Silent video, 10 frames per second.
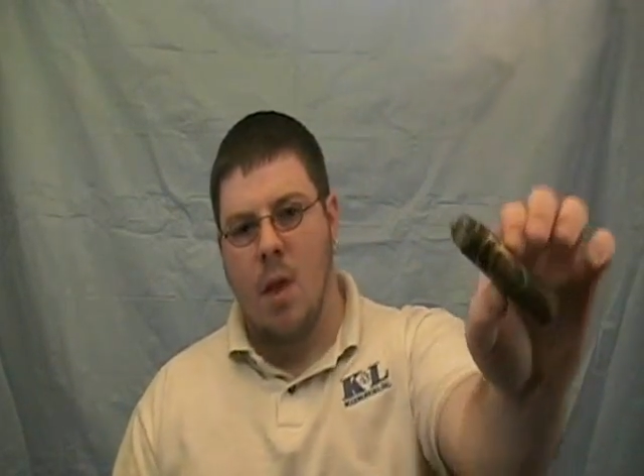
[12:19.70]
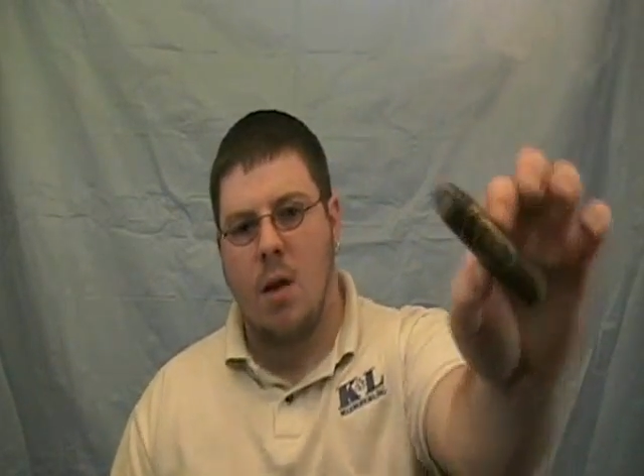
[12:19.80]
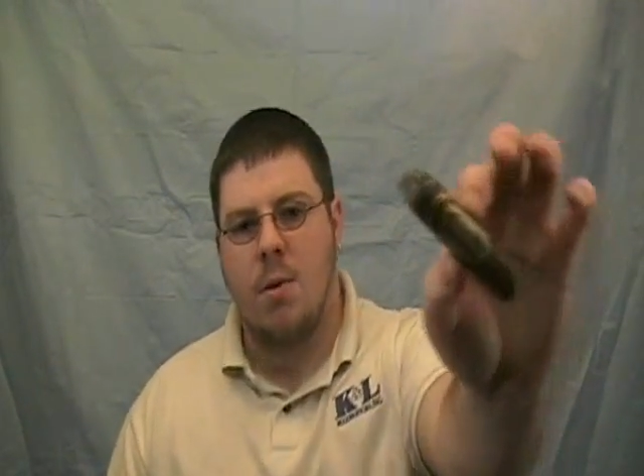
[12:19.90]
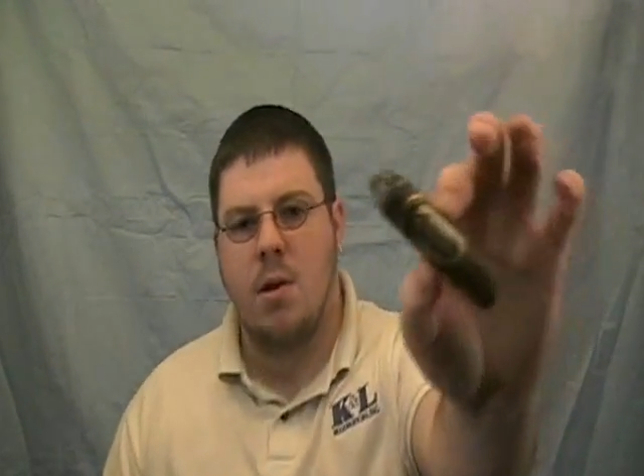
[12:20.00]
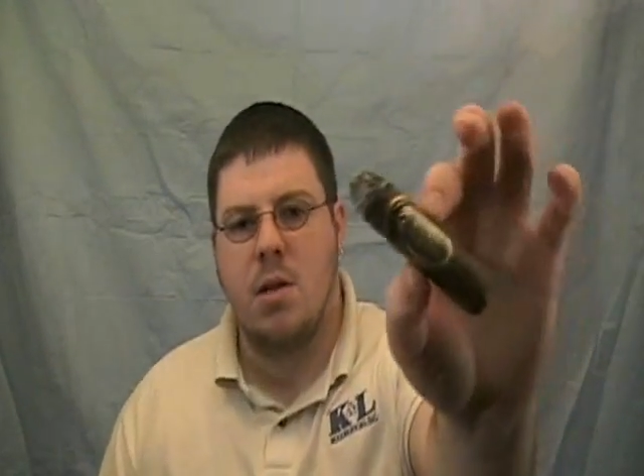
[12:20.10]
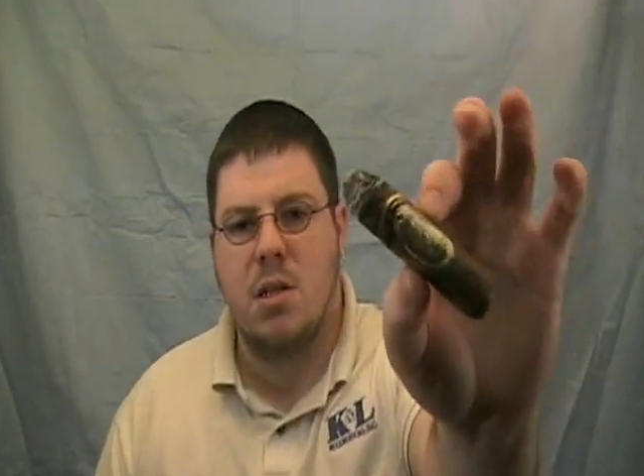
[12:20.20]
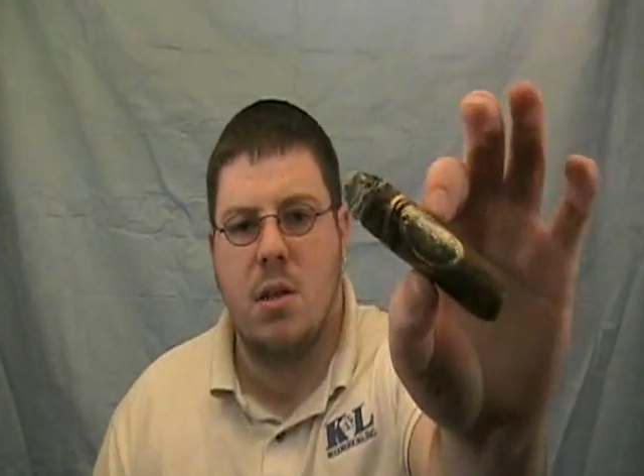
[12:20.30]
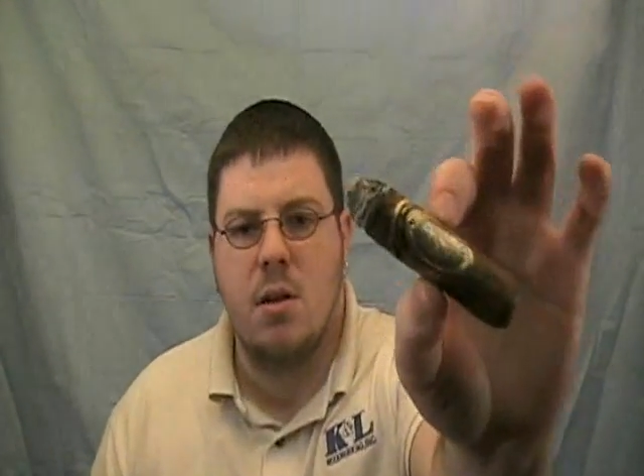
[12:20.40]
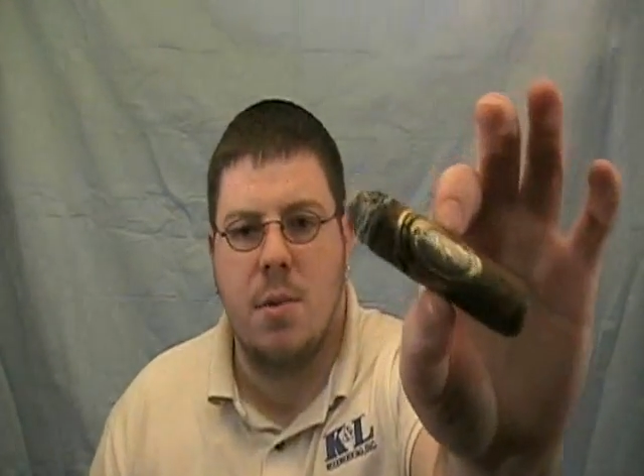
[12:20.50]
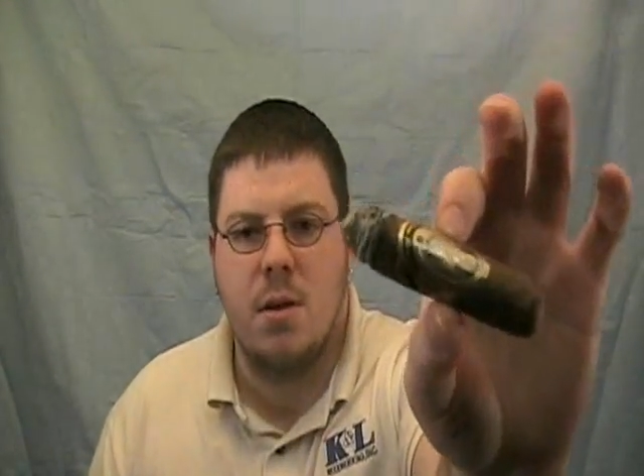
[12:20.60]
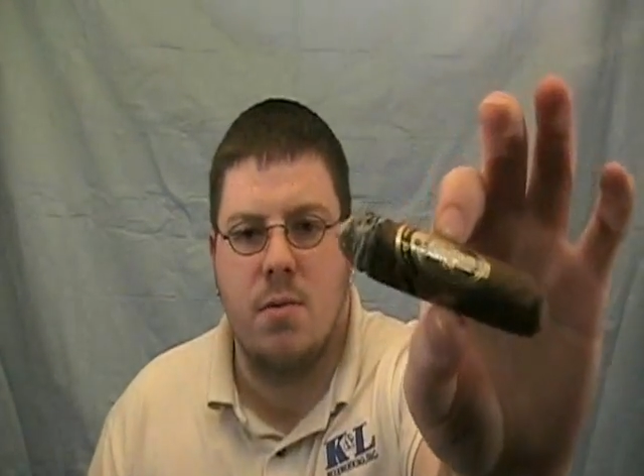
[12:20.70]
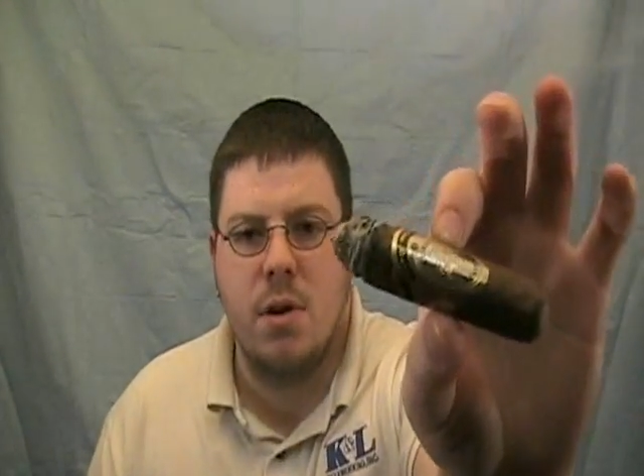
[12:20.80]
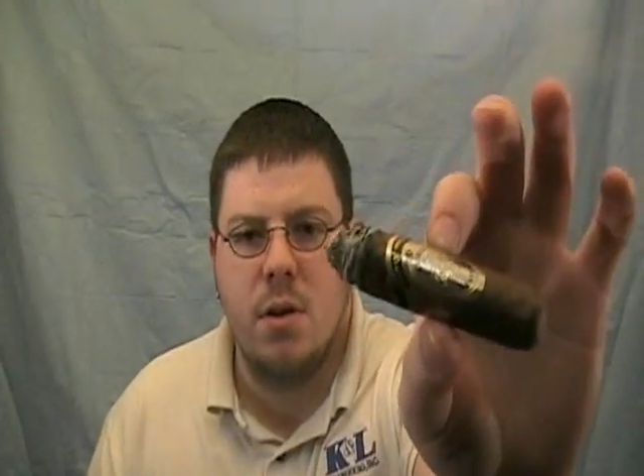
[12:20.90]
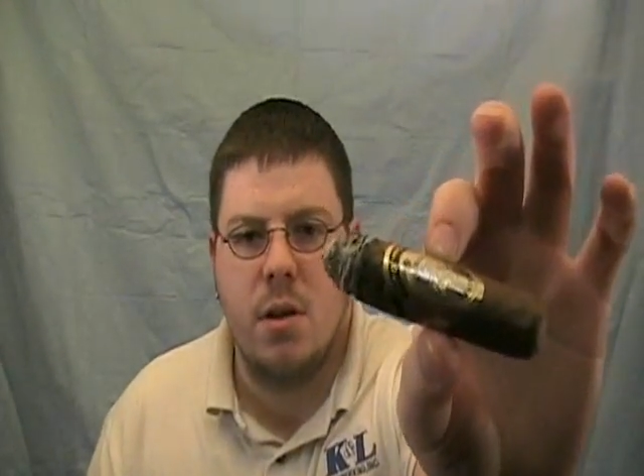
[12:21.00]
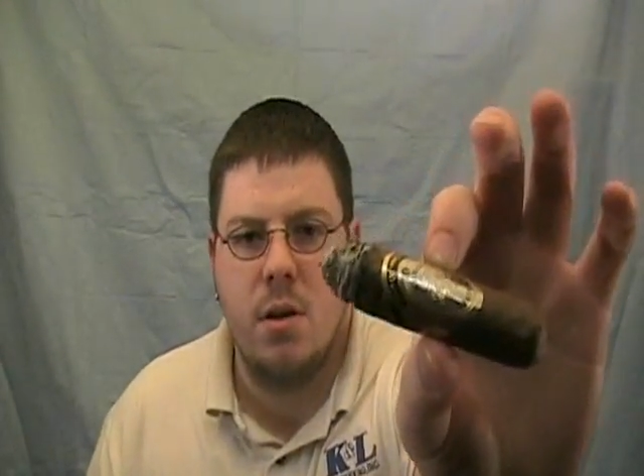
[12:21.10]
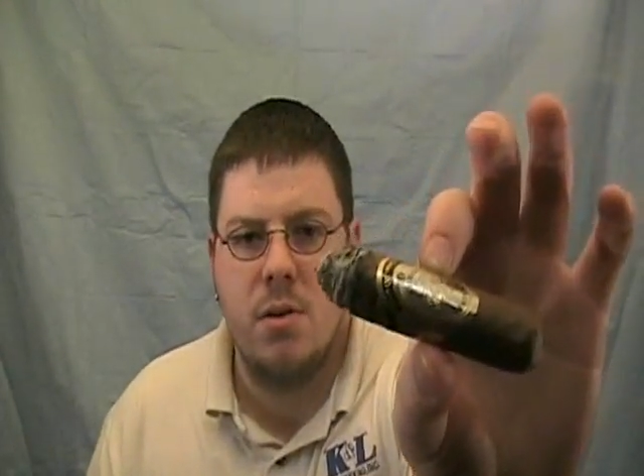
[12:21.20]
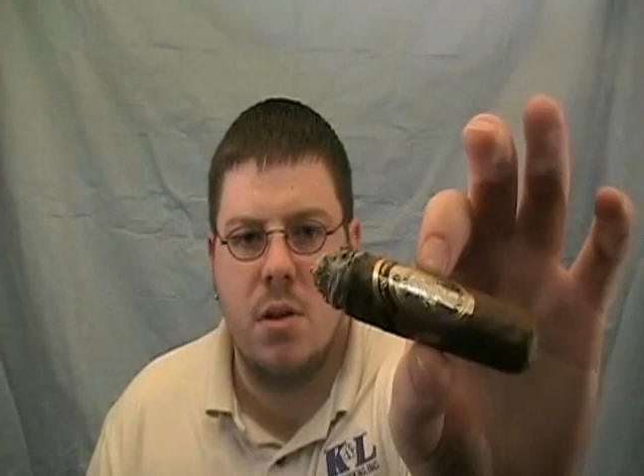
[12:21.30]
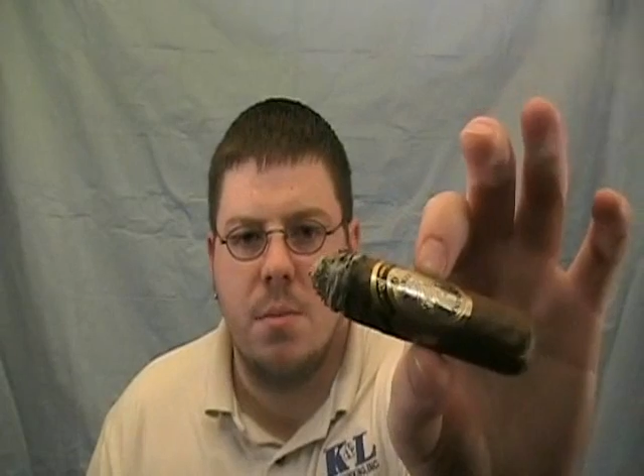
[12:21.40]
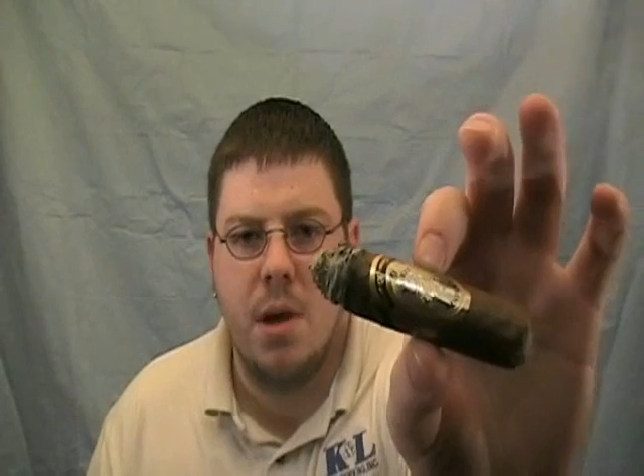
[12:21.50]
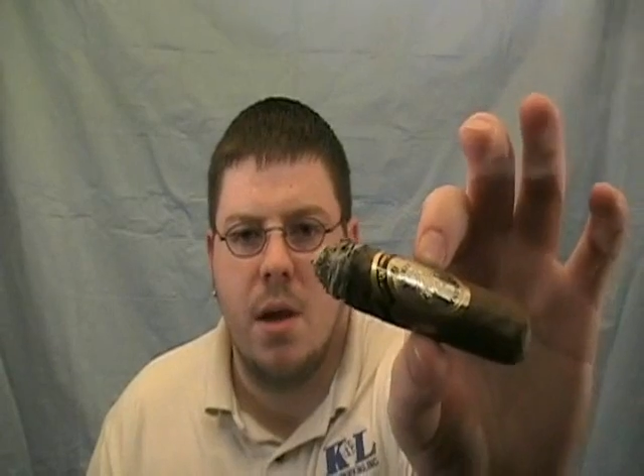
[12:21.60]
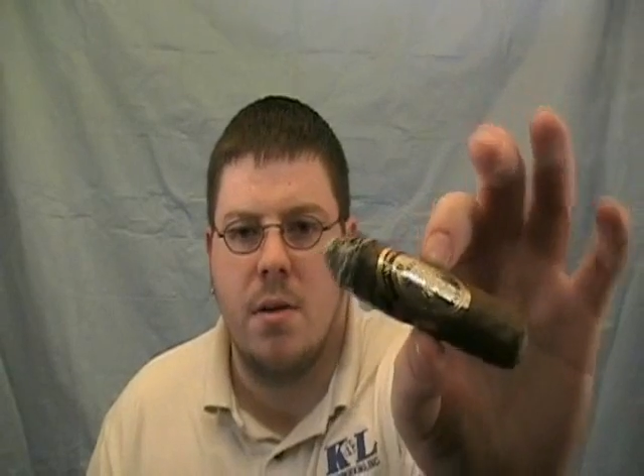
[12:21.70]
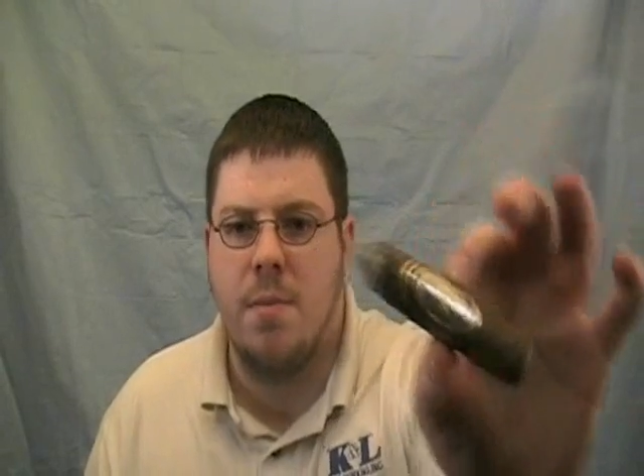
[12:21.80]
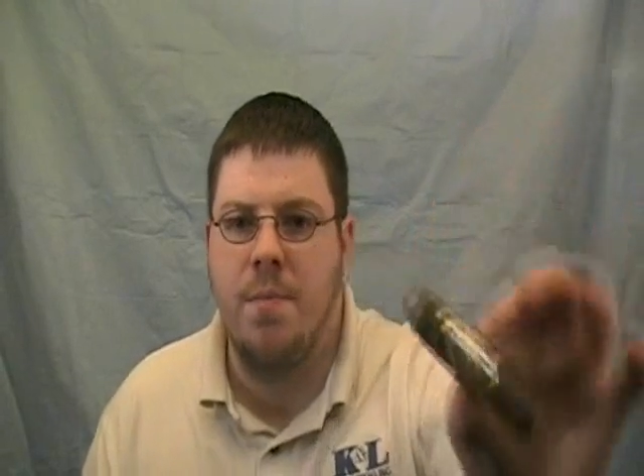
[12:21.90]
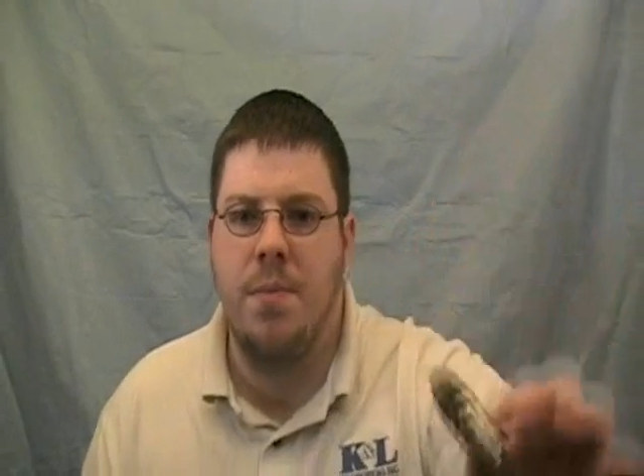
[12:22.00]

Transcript: Anyway, you can see that I'm getting really close to the band.